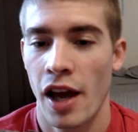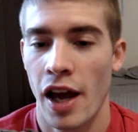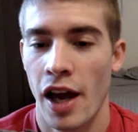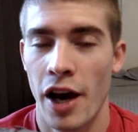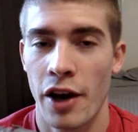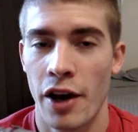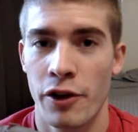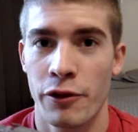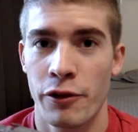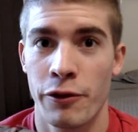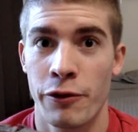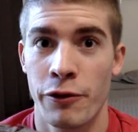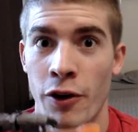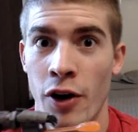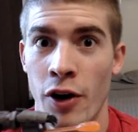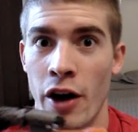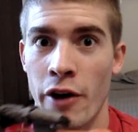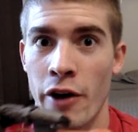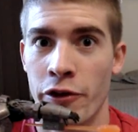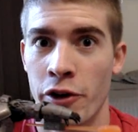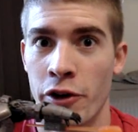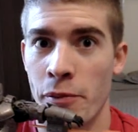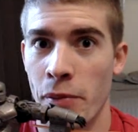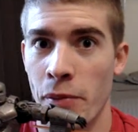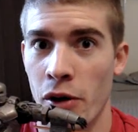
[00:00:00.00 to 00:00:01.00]
of
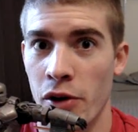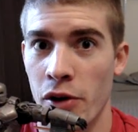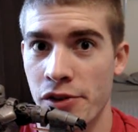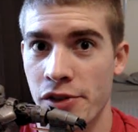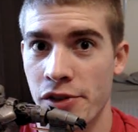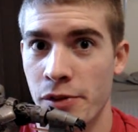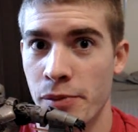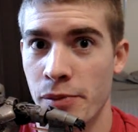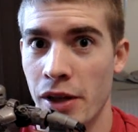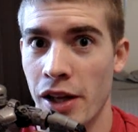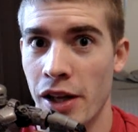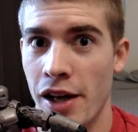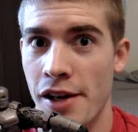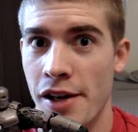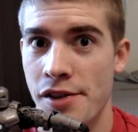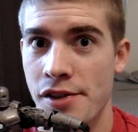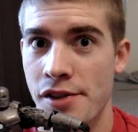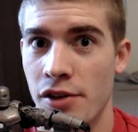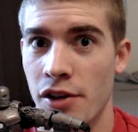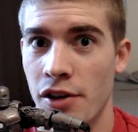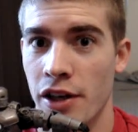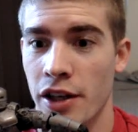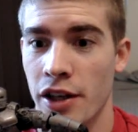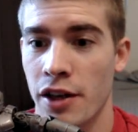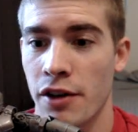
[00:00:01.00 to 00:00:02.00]
5 Repulsor
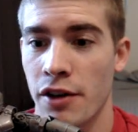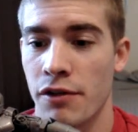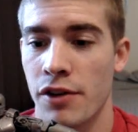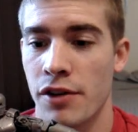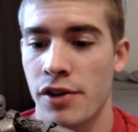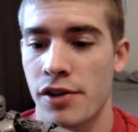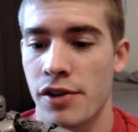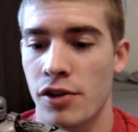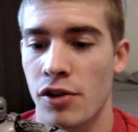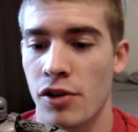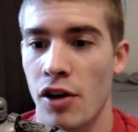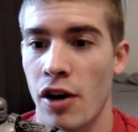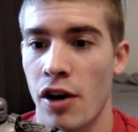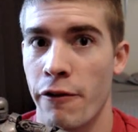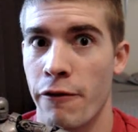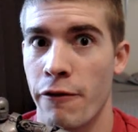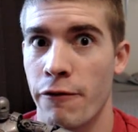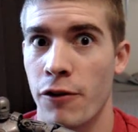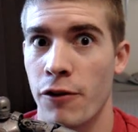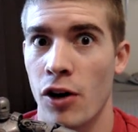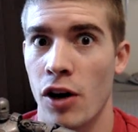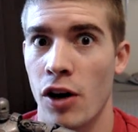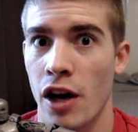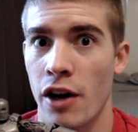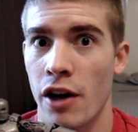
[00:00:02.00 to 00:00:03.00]
Blasts, I give this guy
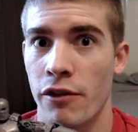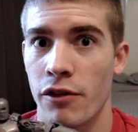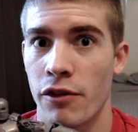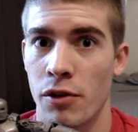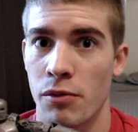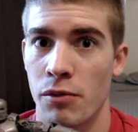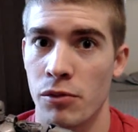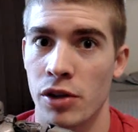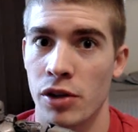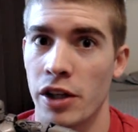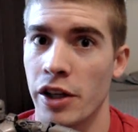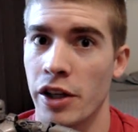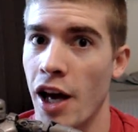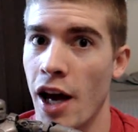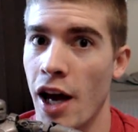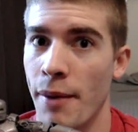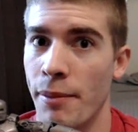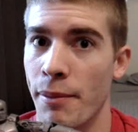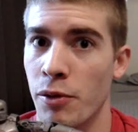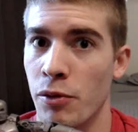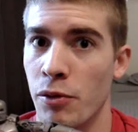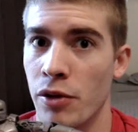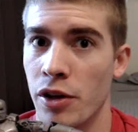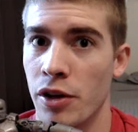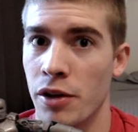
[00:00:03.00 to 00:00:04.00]
5. I'm really
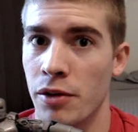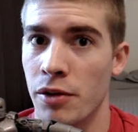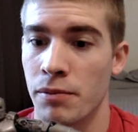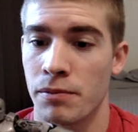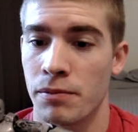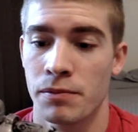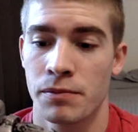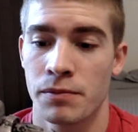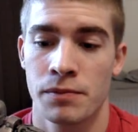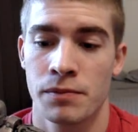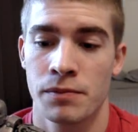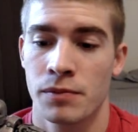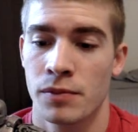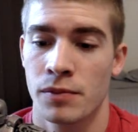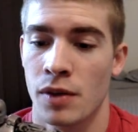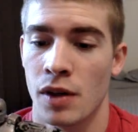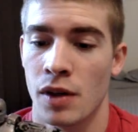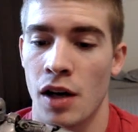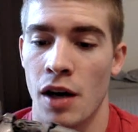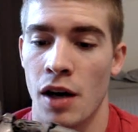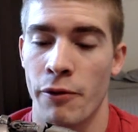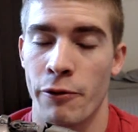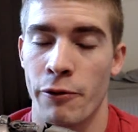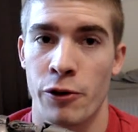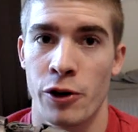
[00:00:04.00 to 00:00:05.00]
happy with him.
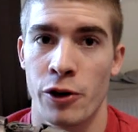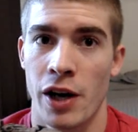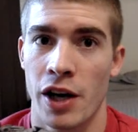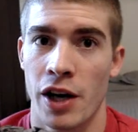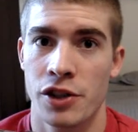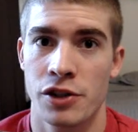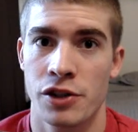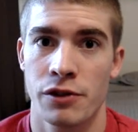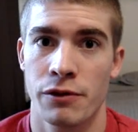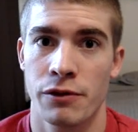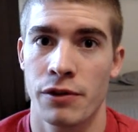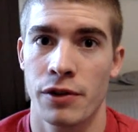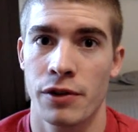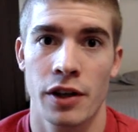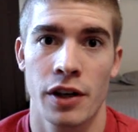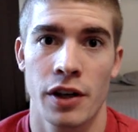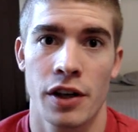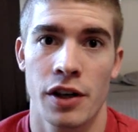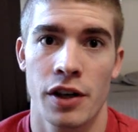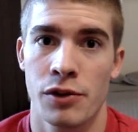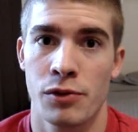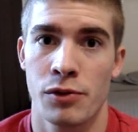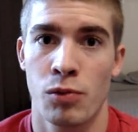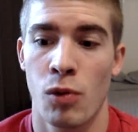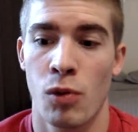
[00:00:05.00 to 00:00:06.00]
For an action figure,
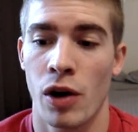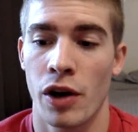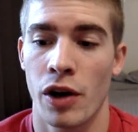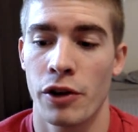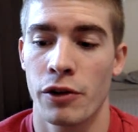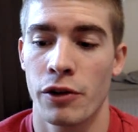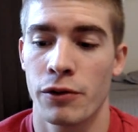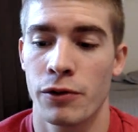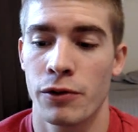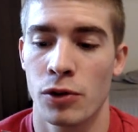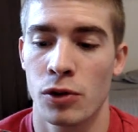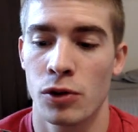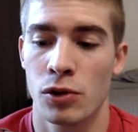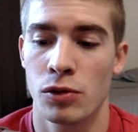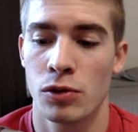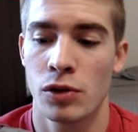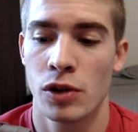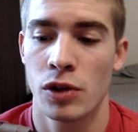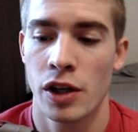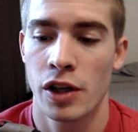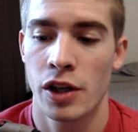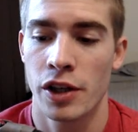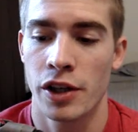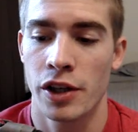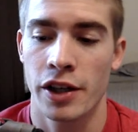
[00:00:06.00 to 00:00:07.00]
he's wonderful.
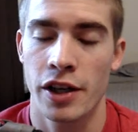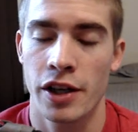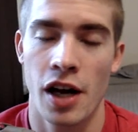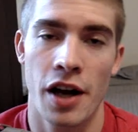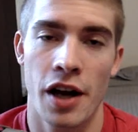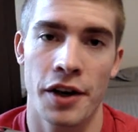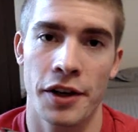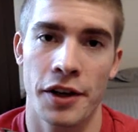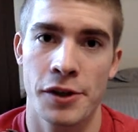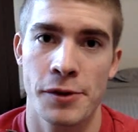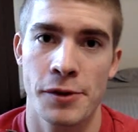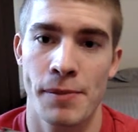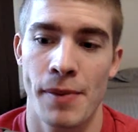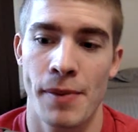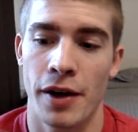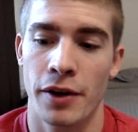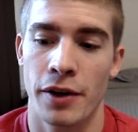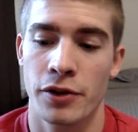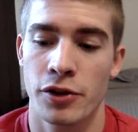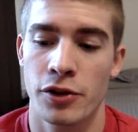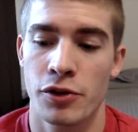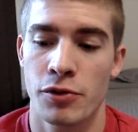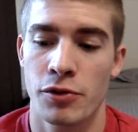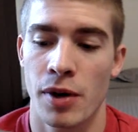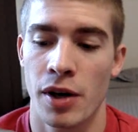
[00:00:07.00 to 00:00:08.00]
You can't
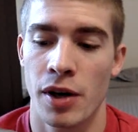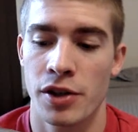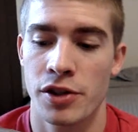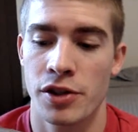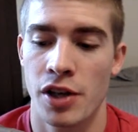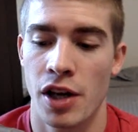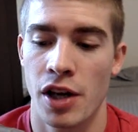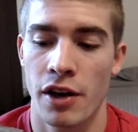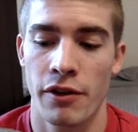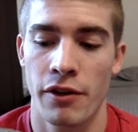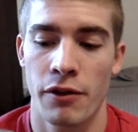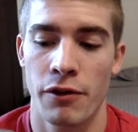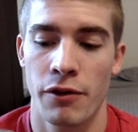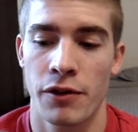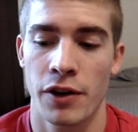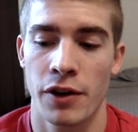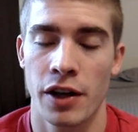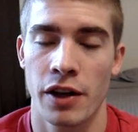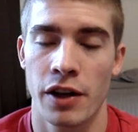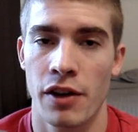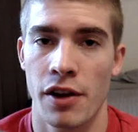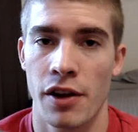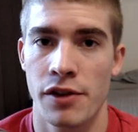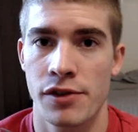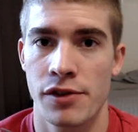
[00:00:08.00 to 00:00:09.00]
expect too much out of a
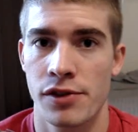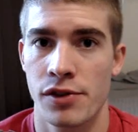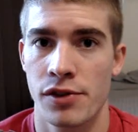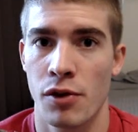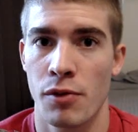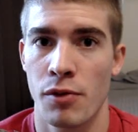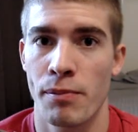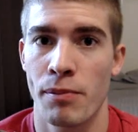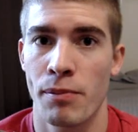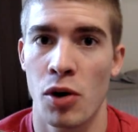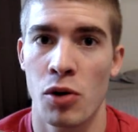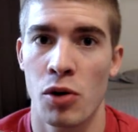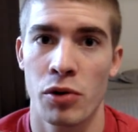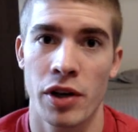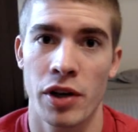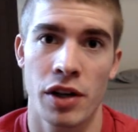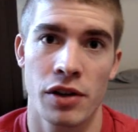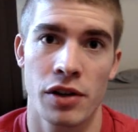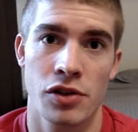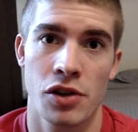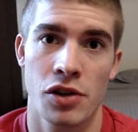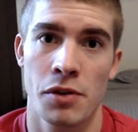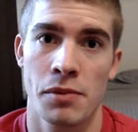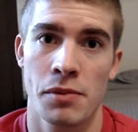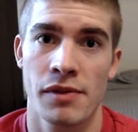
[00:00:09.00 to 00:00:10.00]
figure that's so bulky
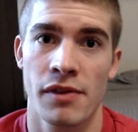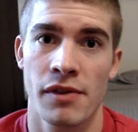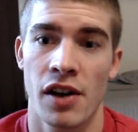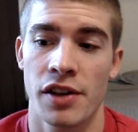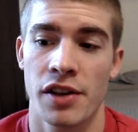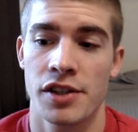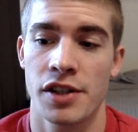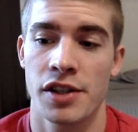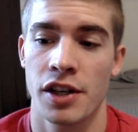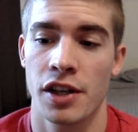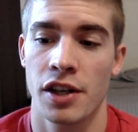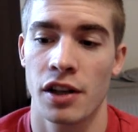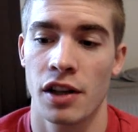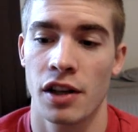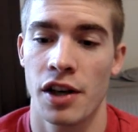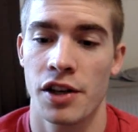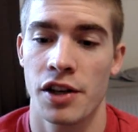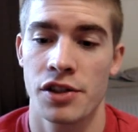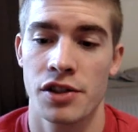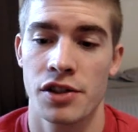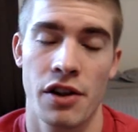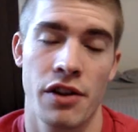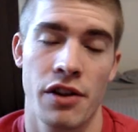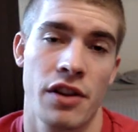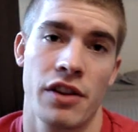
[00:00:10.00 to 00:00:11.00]
in terms of
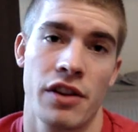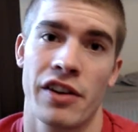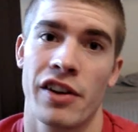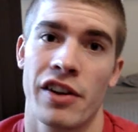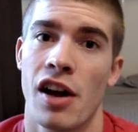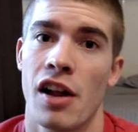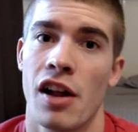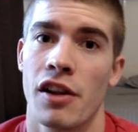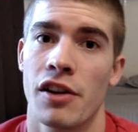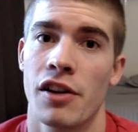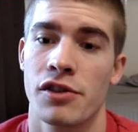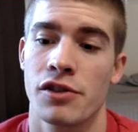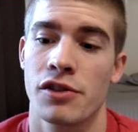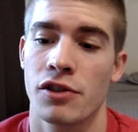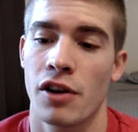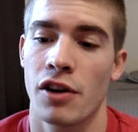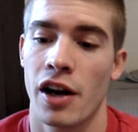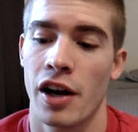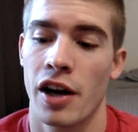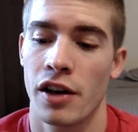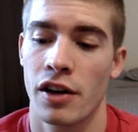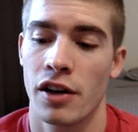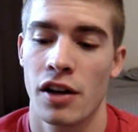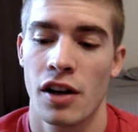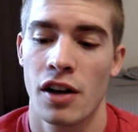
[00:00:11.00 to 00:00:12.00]
articulation. I think the colour's
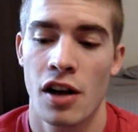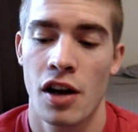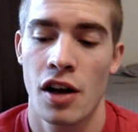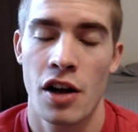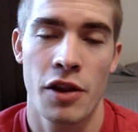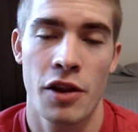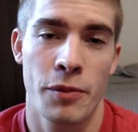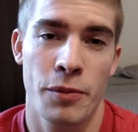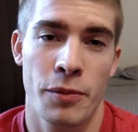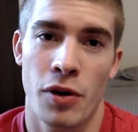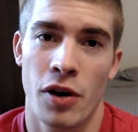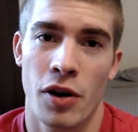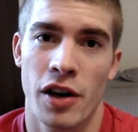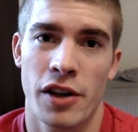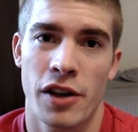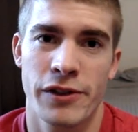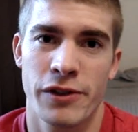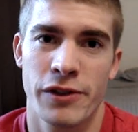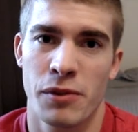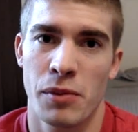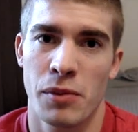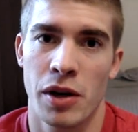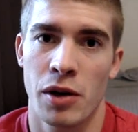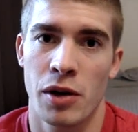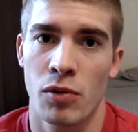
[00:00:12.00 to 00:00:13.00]
great. The price
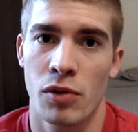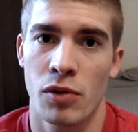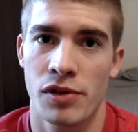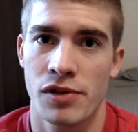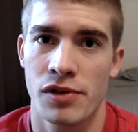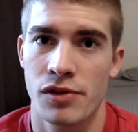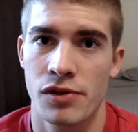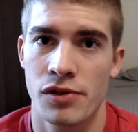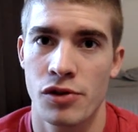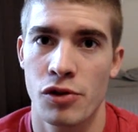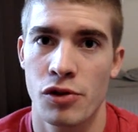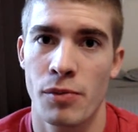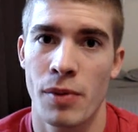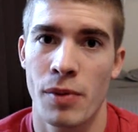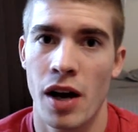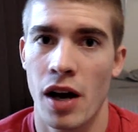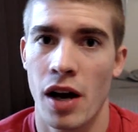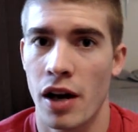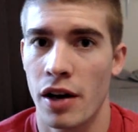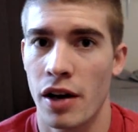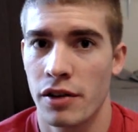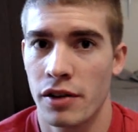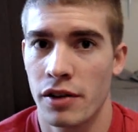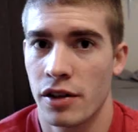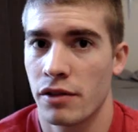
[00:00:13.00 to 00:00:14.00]
for me wasn't too
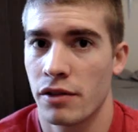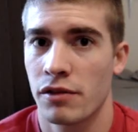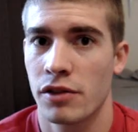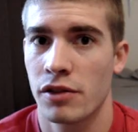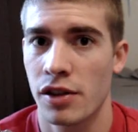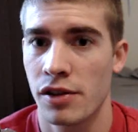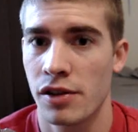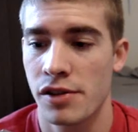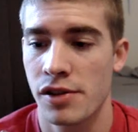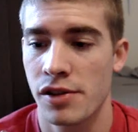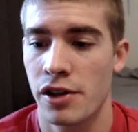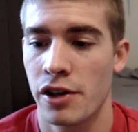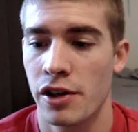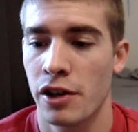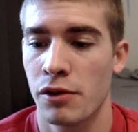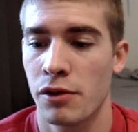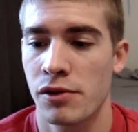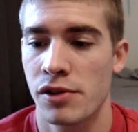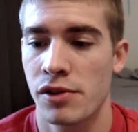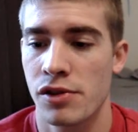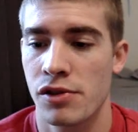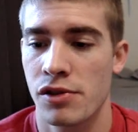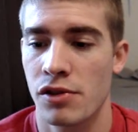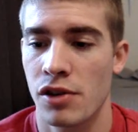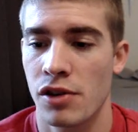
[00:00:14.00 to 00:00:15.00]
bad, considering it
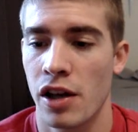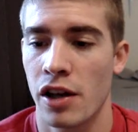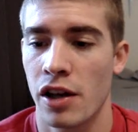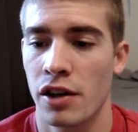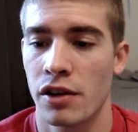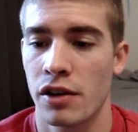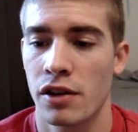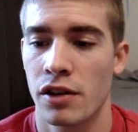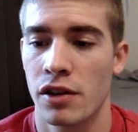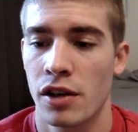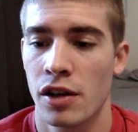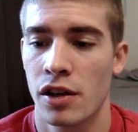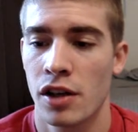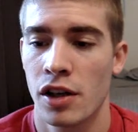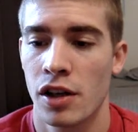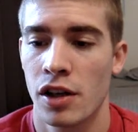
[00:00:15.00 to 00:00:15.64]
was Australian